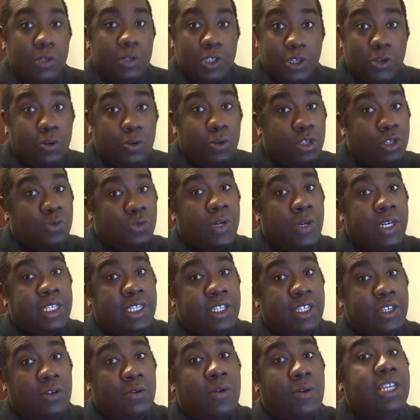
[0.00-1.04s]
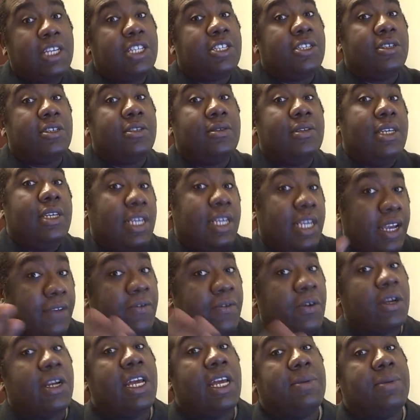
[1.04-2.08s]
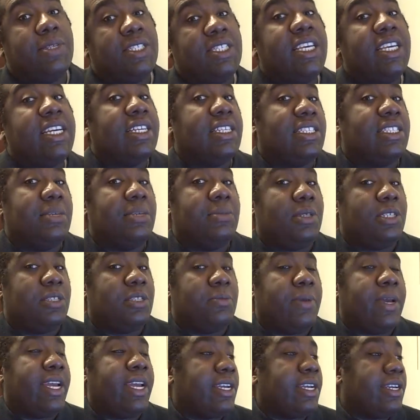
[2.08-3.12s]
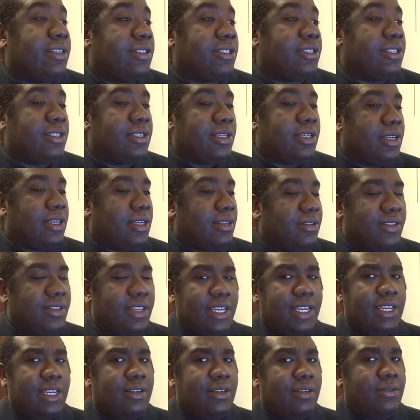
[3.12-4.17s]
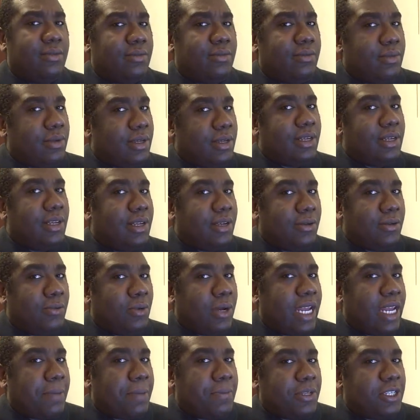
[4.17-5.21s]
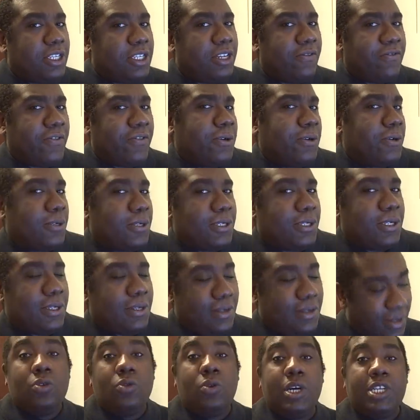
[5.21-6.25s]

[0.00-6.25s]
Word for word: Which, of course, raises a question if we're going to have a second stimulus package, then what happened to the first?